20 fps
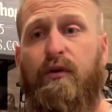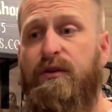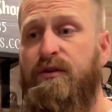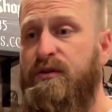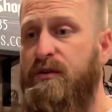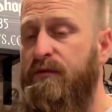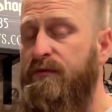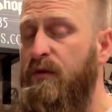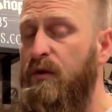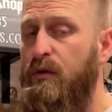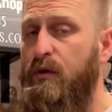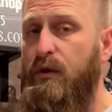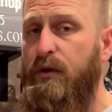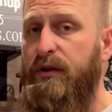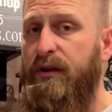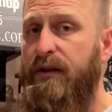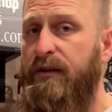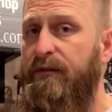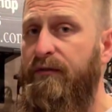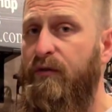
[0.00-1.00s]
So if you're
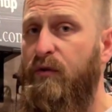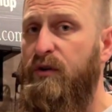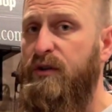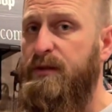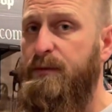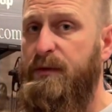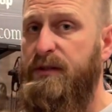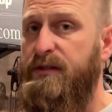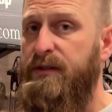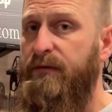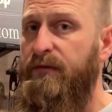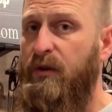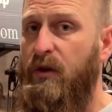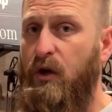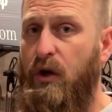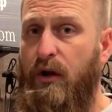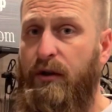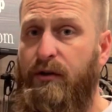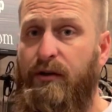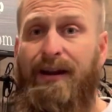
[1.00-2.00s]
looking for a specific
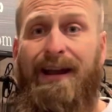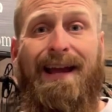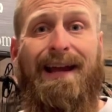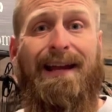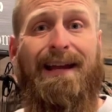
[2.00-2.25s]
color,